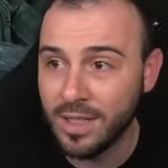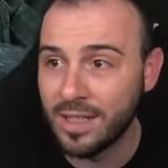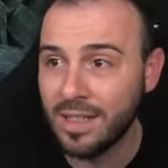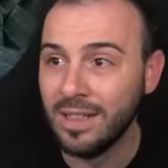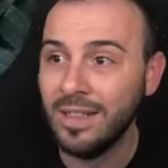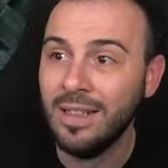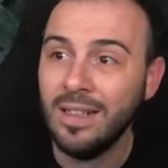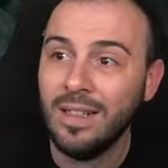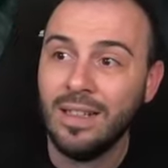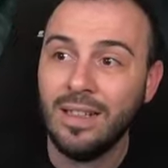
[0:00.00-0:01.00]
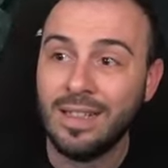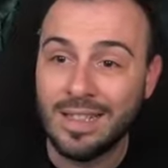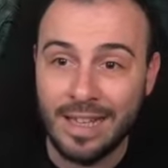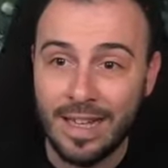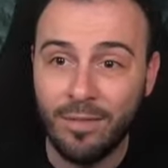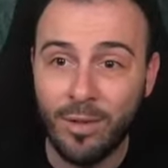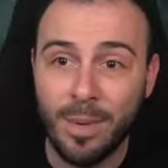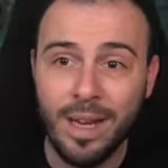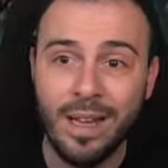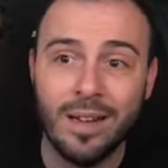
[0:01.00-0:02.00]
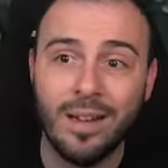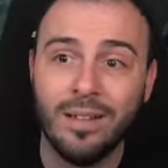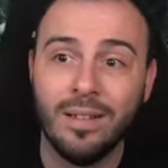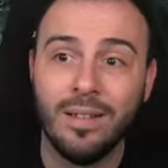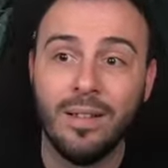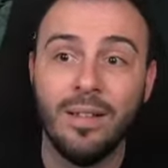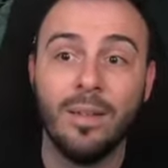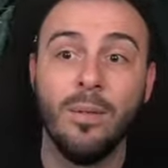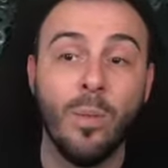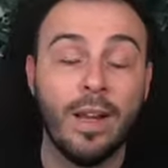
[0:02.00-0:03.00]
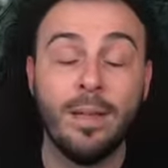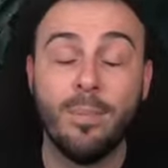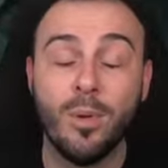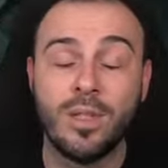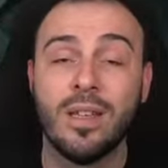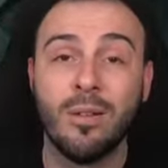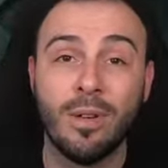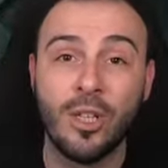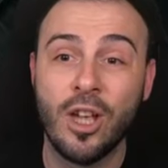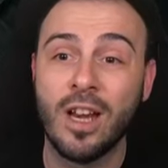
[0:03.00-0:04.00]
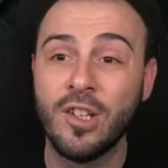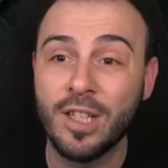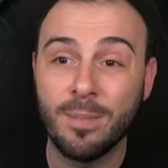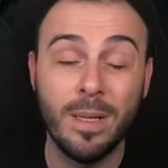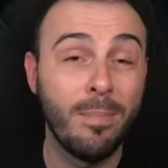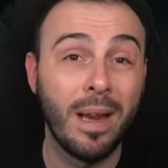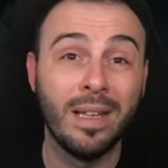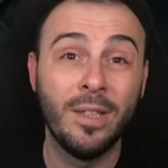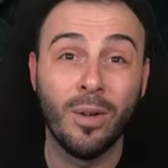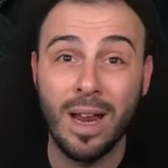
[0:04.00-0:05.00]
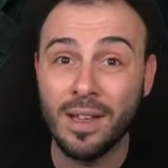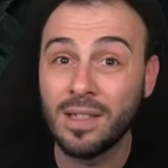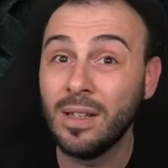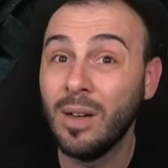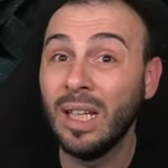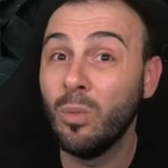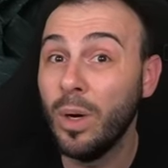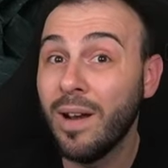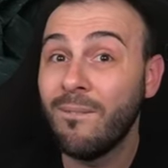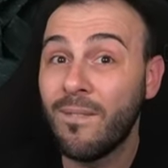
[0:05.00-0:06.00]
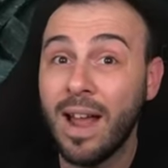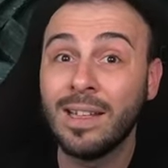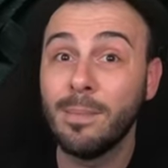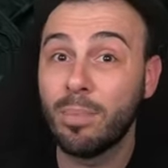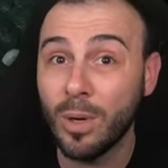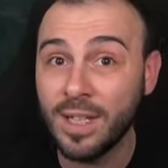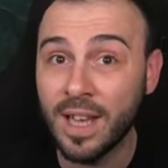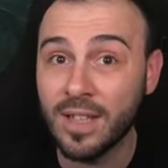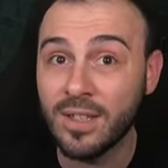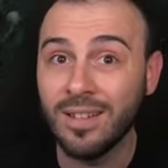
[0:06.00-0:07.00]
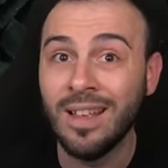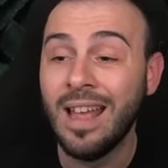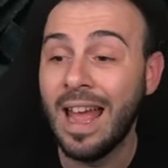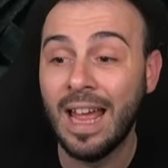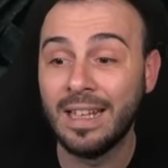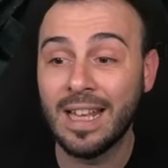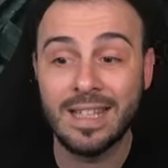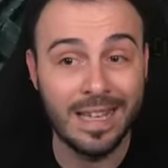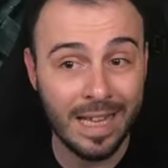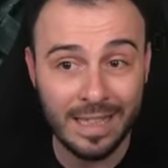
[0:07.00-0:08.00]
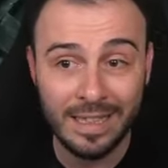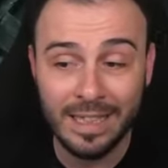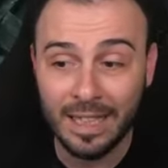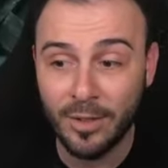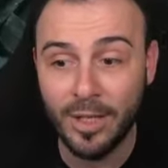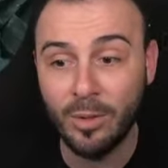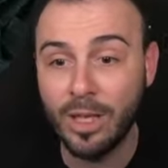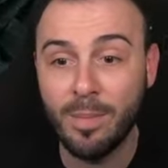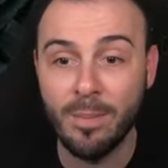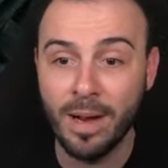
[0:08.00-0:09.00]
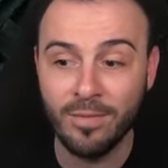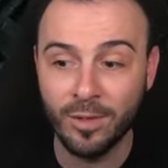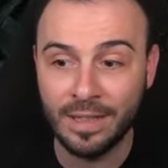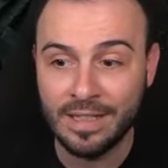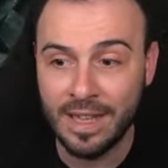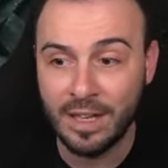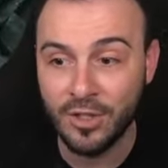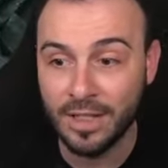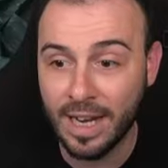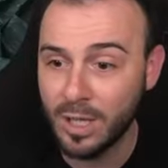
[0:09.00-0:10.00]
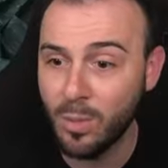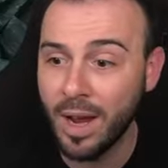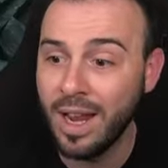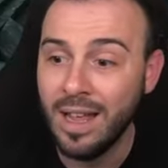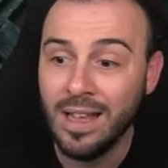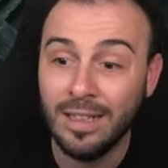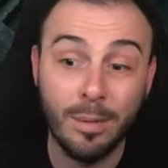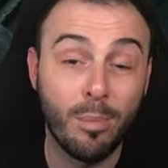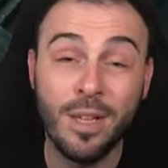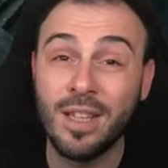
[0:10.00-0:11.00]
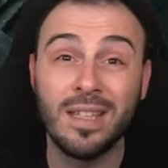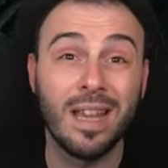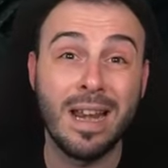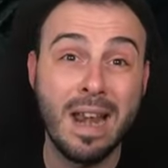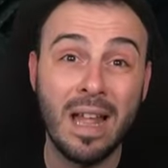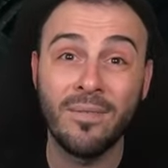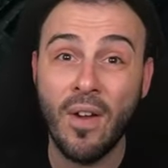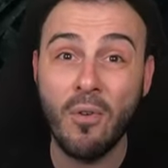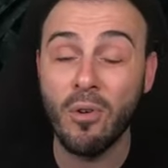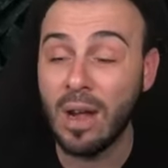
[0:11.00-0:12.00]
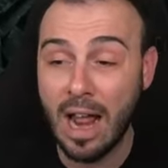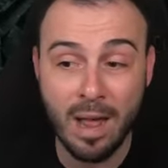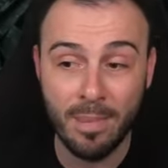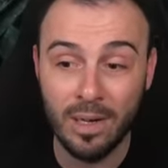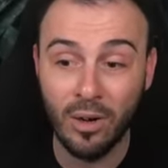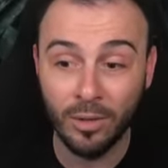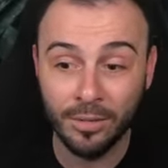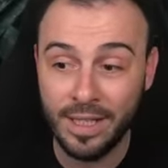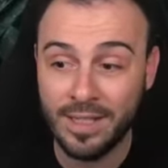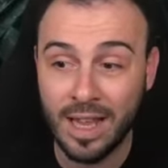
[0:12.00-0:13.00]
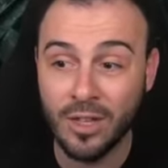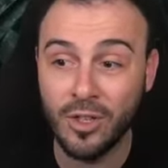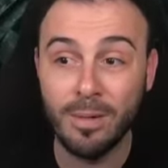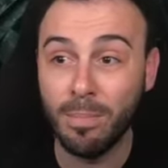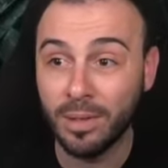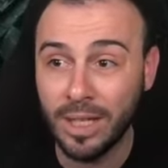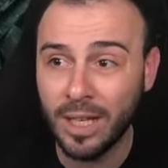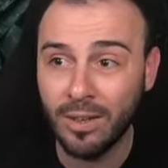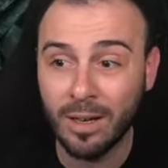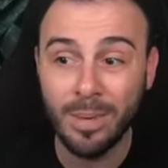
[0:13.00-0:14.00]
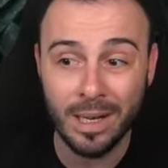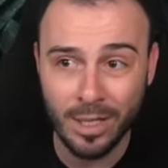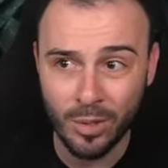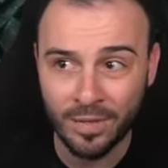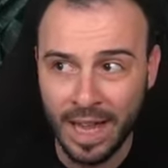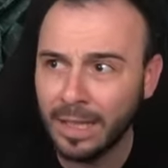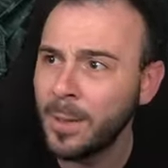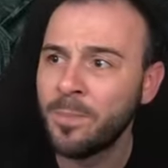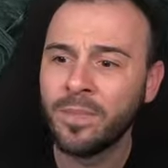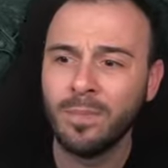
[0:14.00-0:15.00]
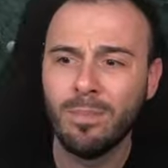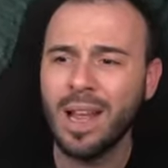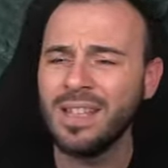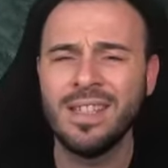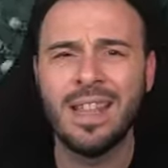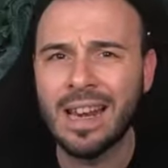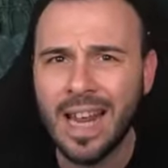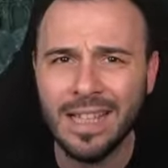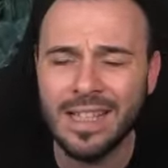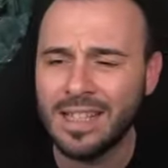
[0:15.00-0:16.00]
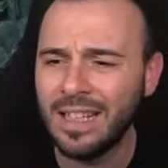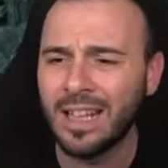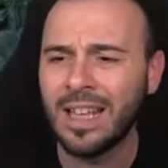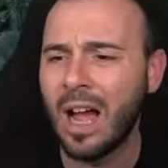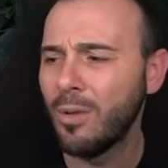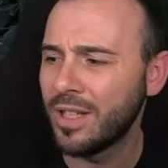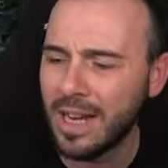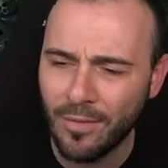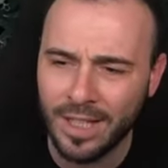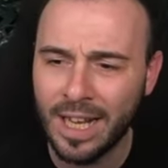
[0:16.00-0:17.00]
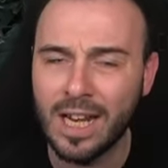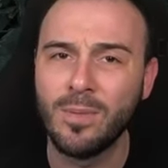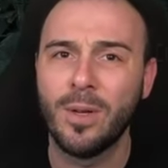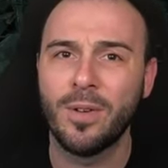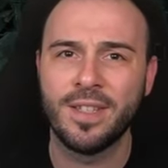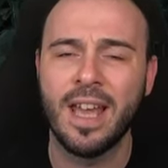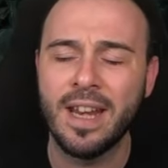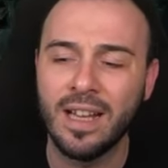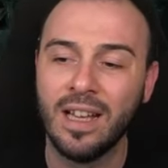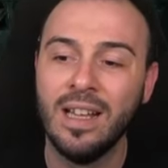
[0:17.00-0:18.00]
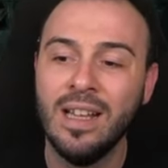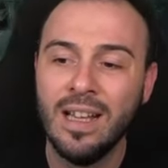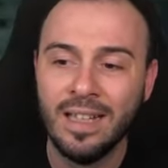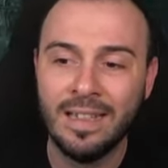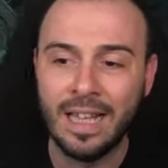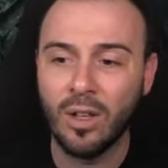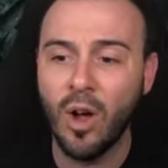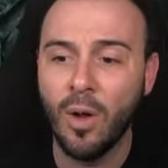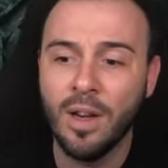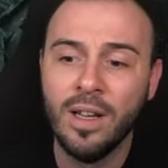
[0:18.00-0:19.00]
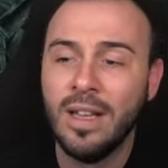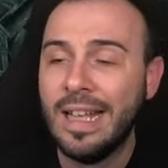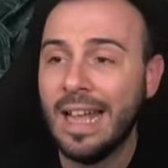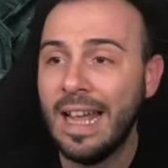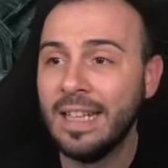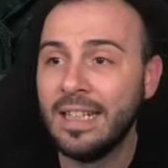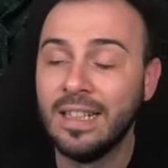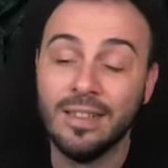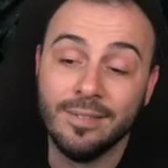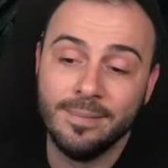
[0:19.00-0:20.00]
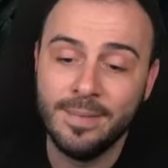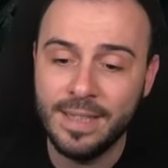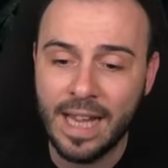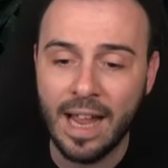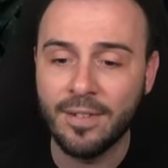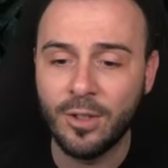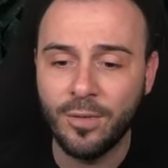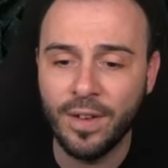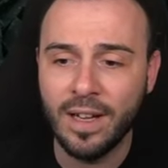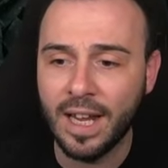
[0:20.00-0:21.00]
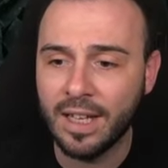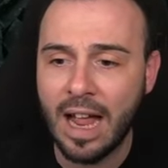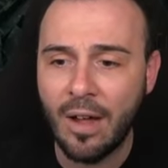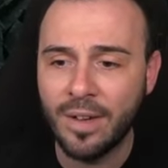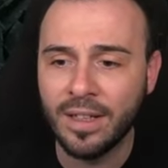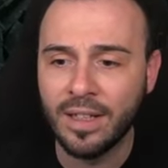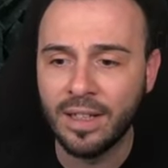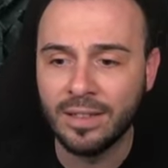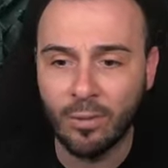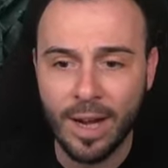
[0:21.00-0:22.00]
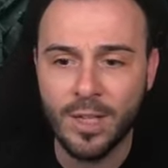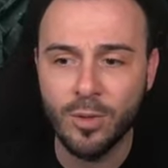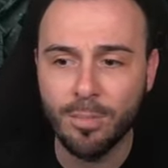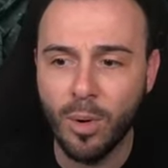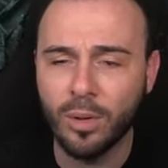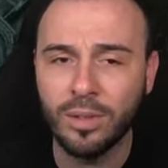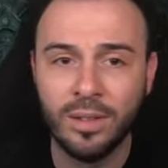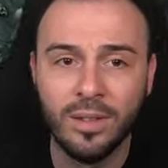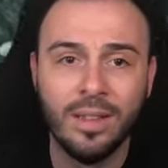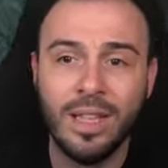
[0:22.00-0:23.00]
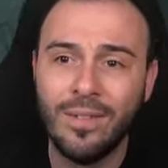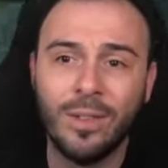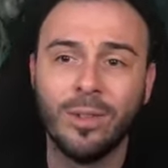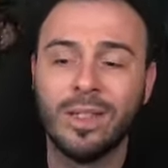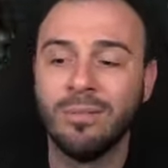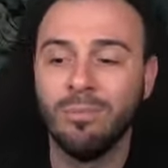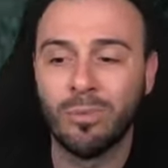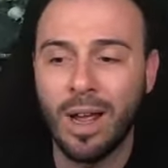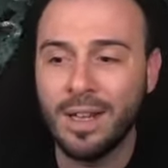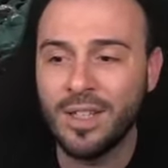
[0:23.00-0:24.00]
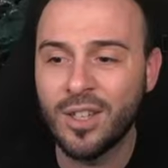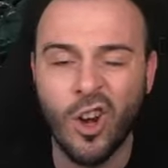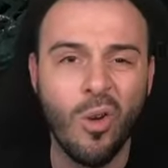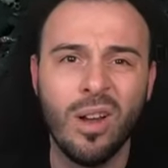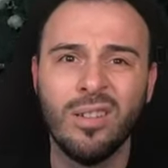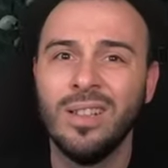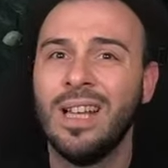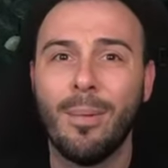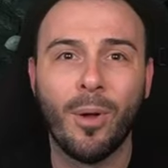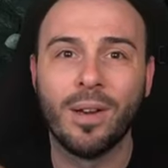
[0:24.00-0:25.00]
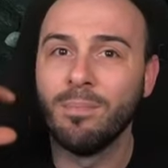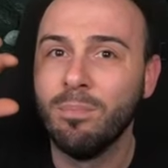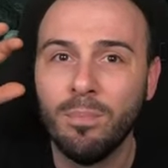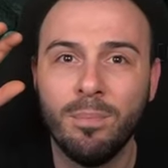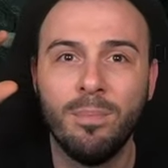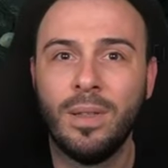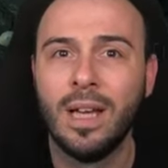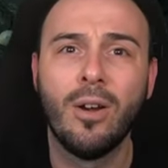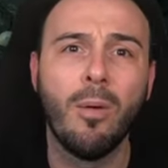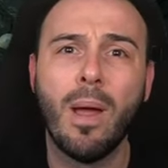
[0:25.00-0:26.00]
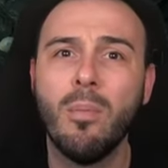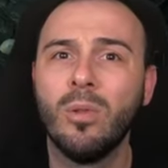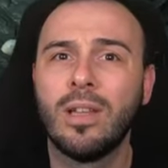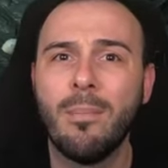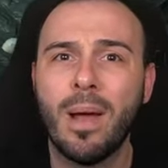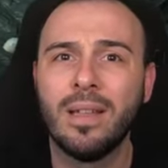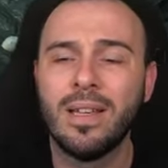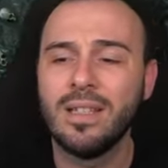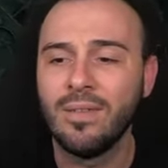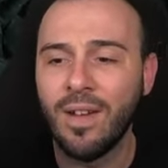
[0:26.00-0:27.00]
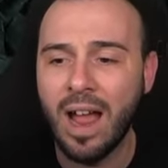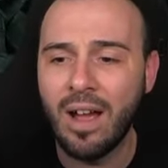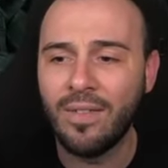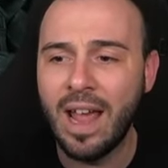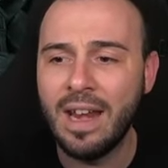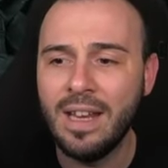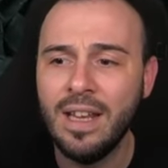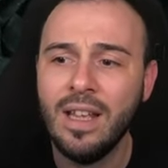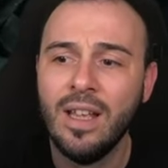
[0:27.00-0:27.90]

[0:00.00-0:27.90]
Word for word: is a skill from here when it puts a recharging speed penalty on us, it will affect the presets. And that's another thing that you need to keep in mind for this dungeon. That's why the presets are not very reliable on this dungeon in particular because of that. Plus is the latency that counts and everything else when you're setting uh, that on. And uh, yeah, I do feel like having the, the right support, even though the run is slower, I'm going to turn on my multi-battles if I have any,